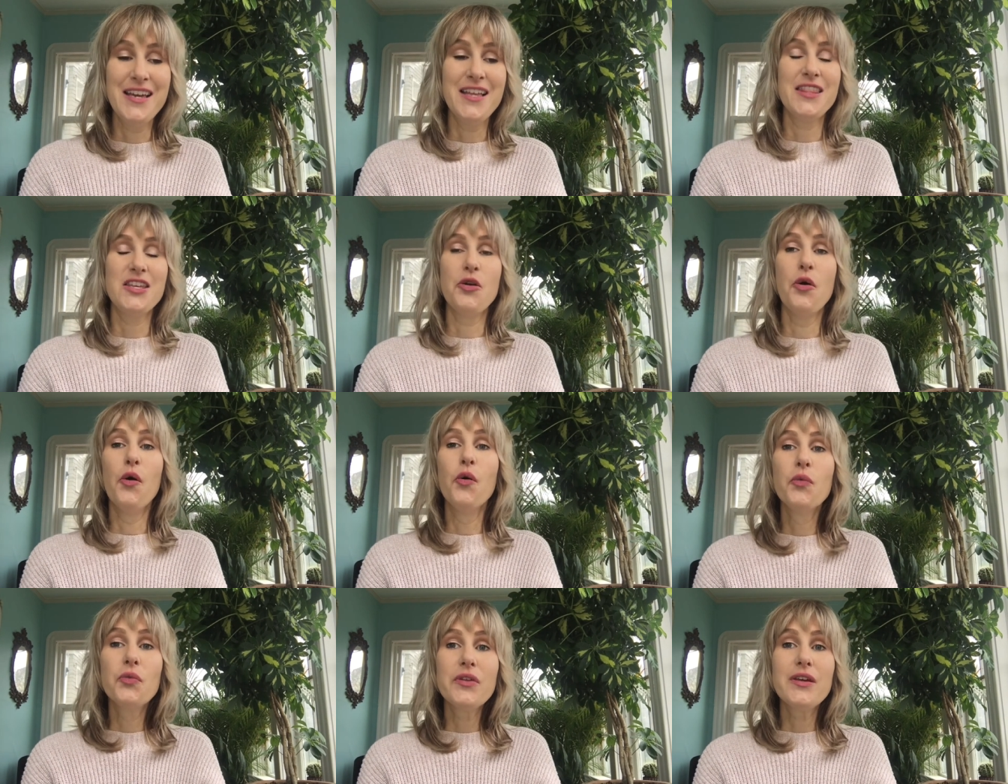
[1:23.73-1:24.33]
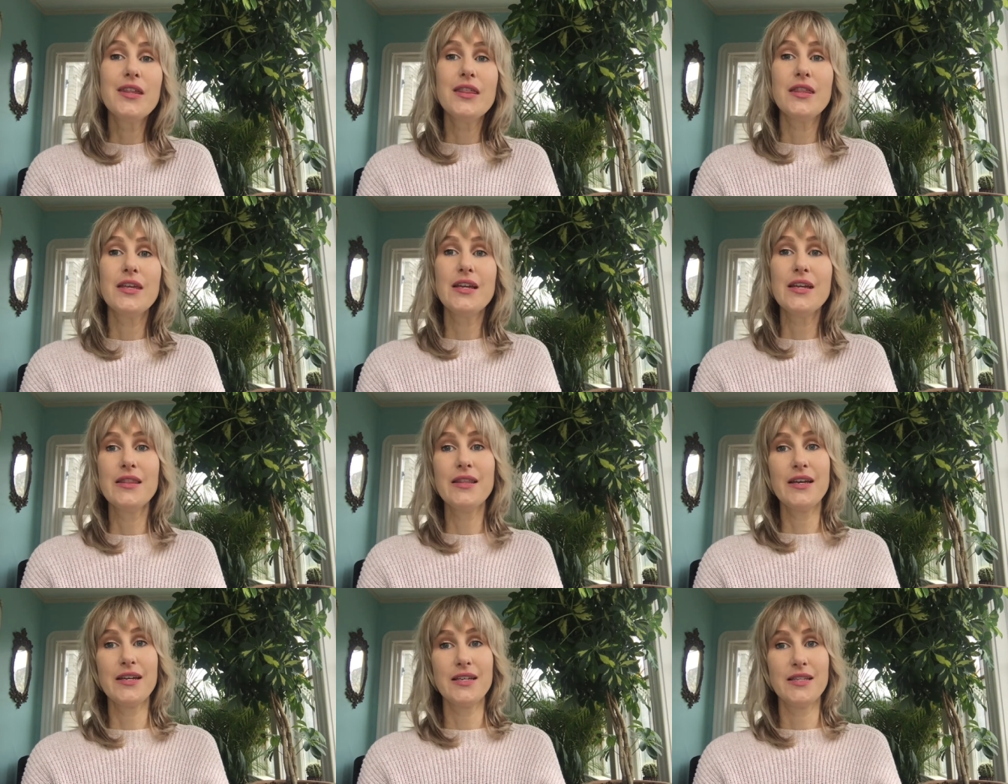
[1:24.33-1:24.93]
The only
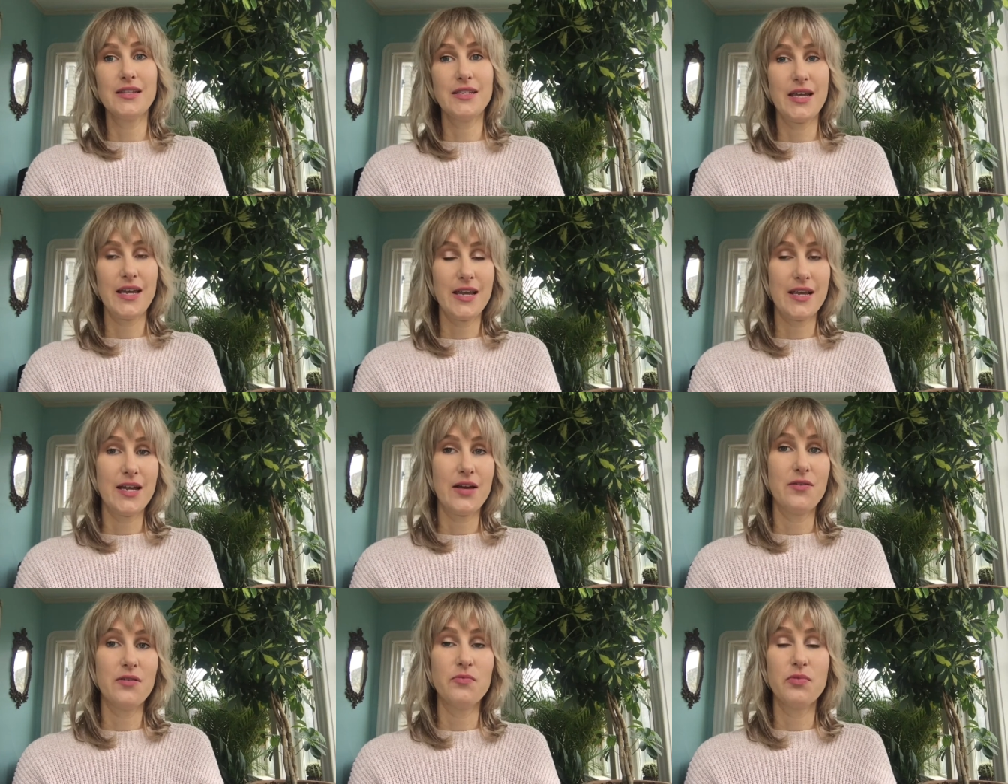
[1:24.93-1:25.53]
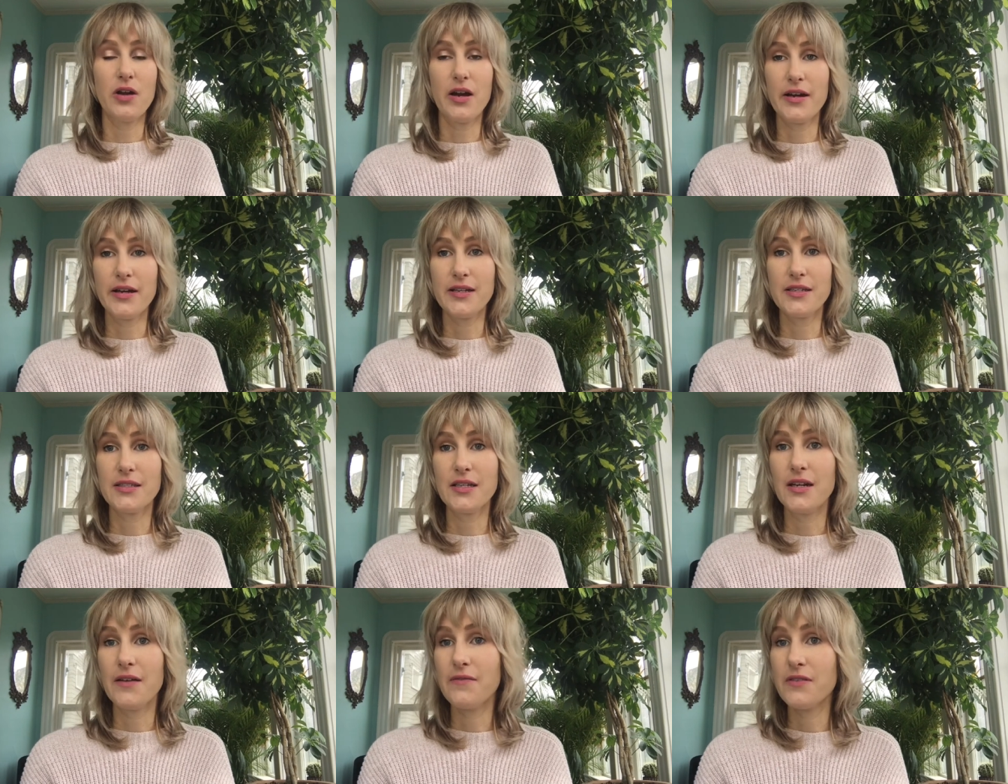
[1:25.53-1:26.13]
thing that can take out products
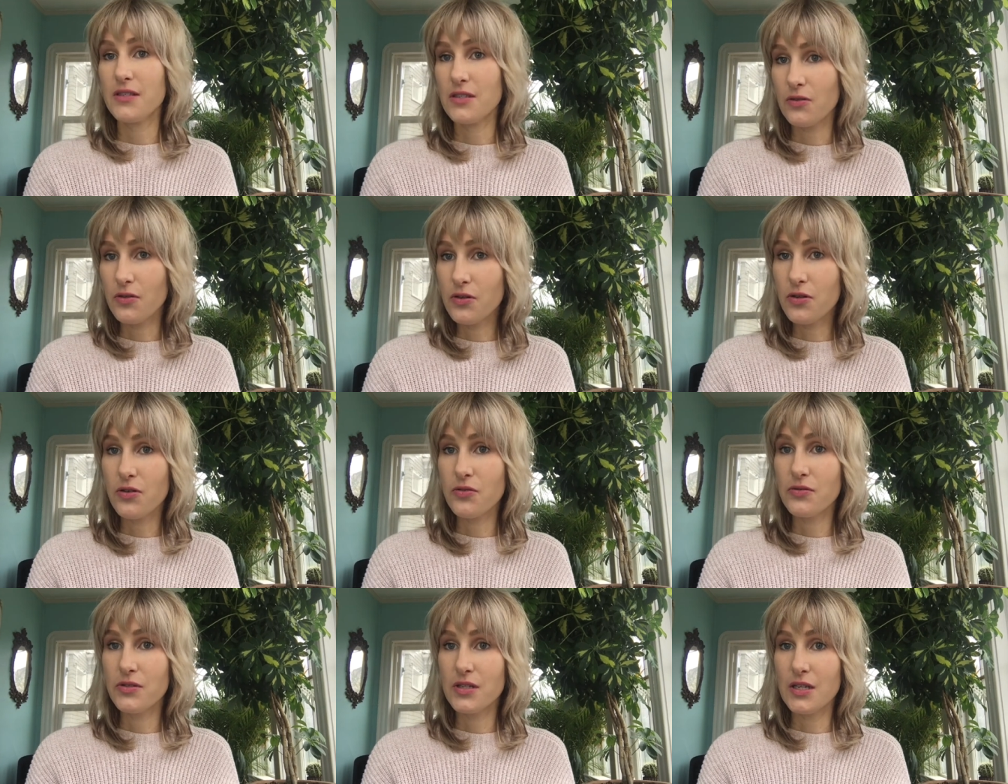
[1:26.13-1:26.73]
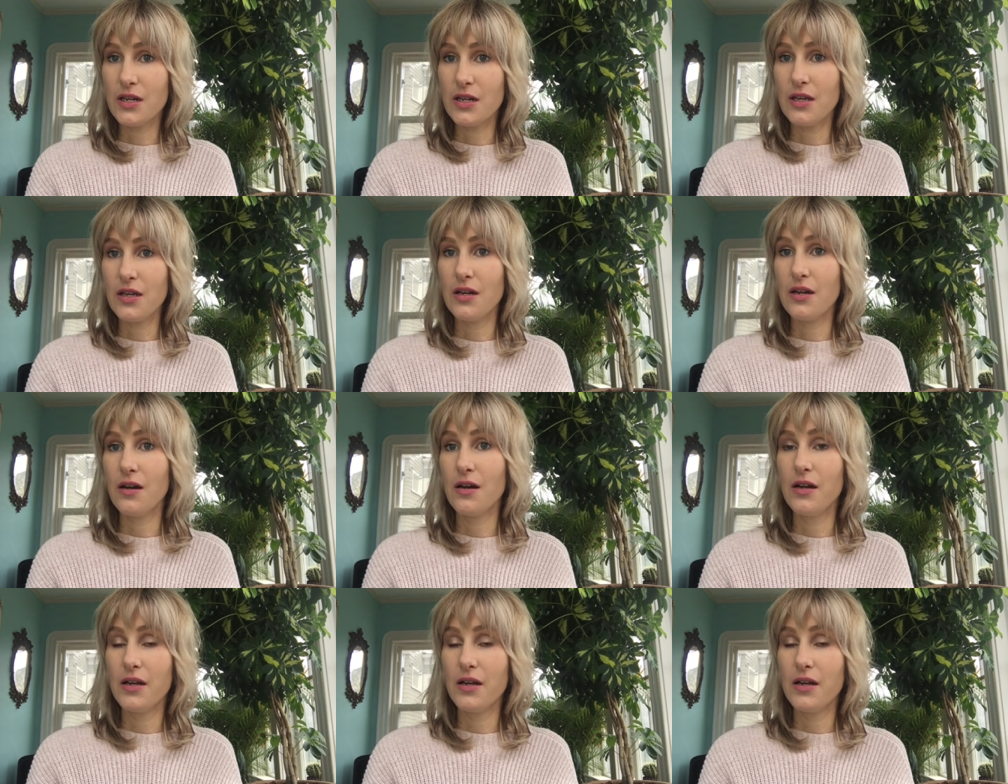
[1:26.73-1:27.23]
that have silicones in it